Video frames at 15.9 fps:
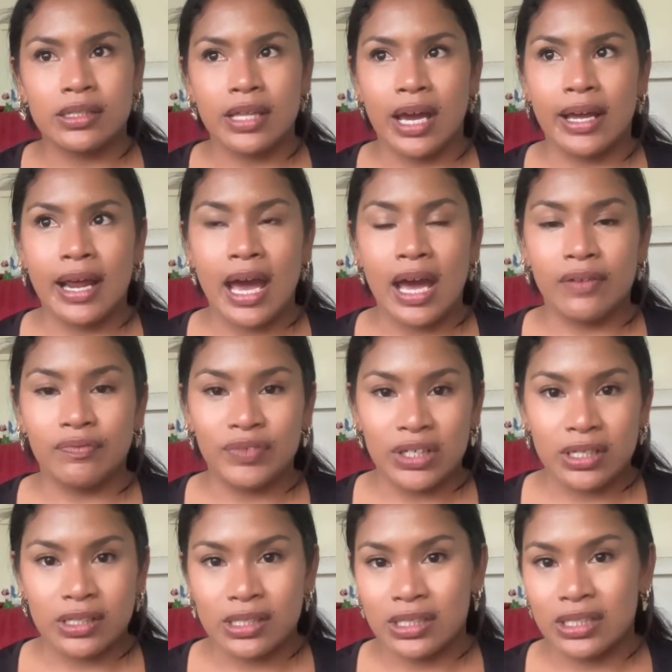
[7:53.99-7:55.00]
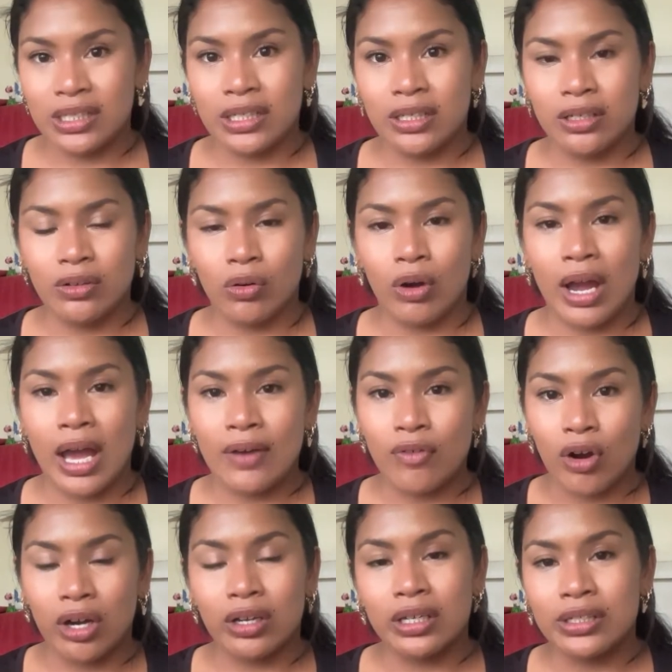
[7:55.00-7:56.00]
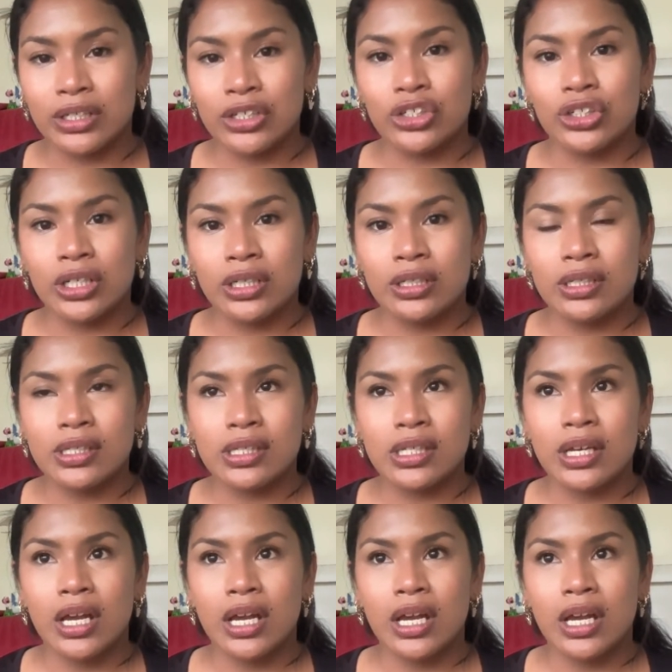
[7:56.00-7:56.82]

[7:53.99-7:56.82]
that have VSD or have heart conditions,